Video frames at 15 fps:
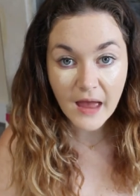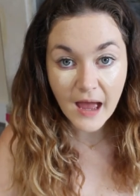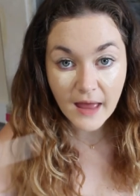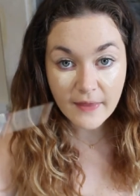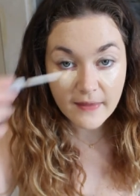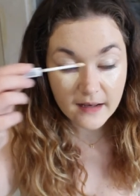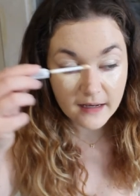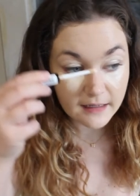
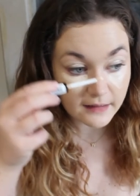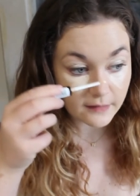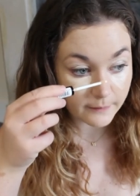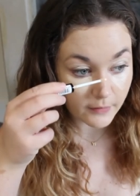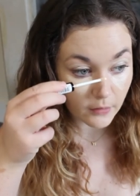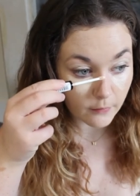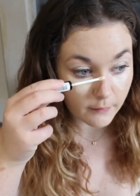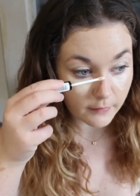and then a little
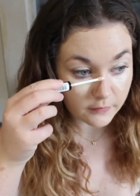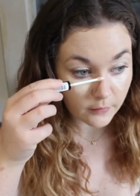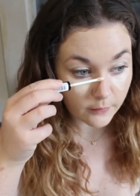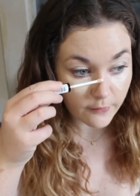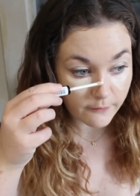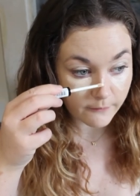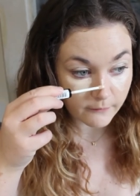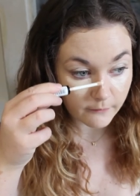bit on the top
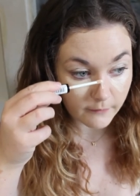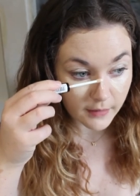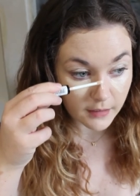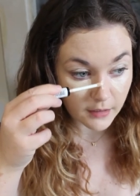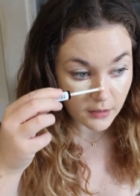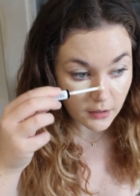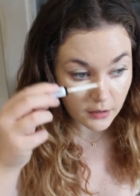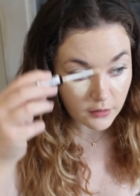of my
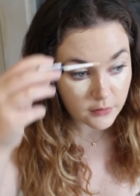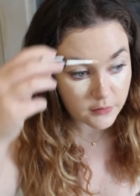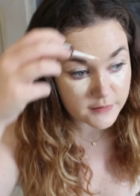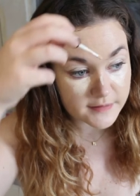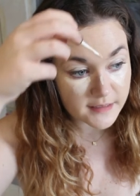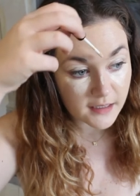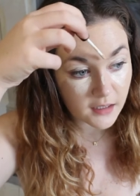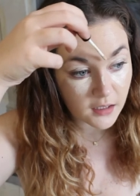nose,
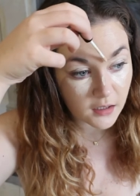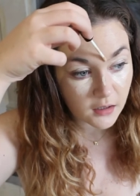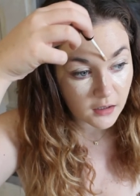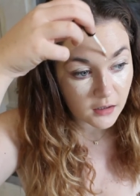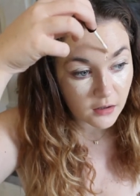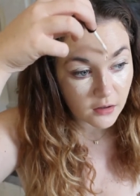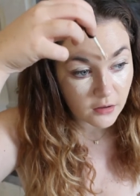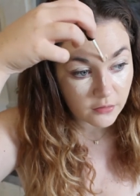
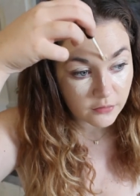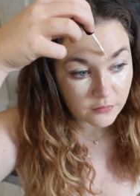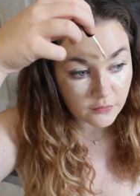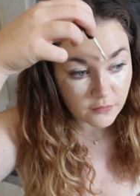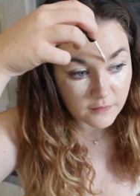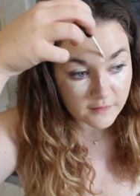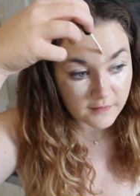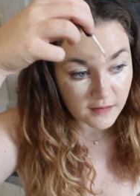
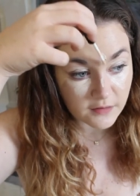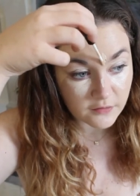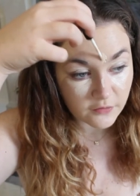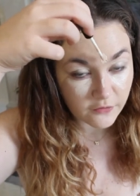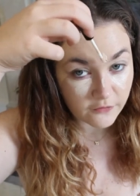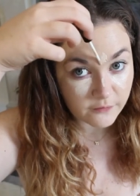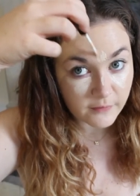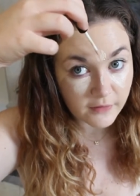through the centre
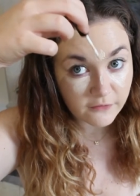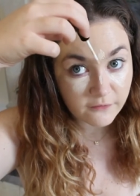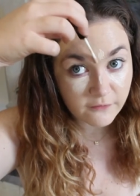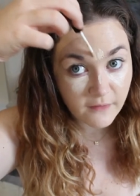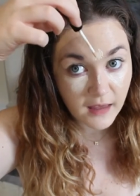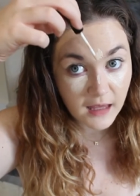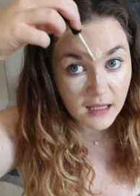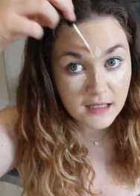of my
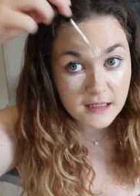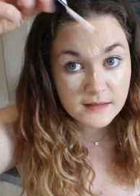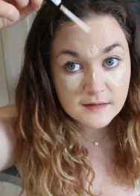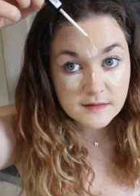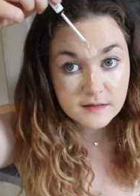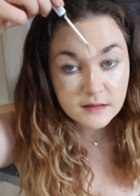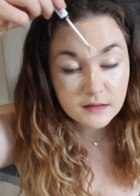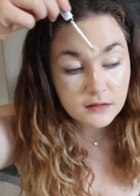
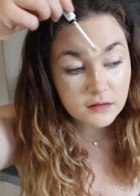face,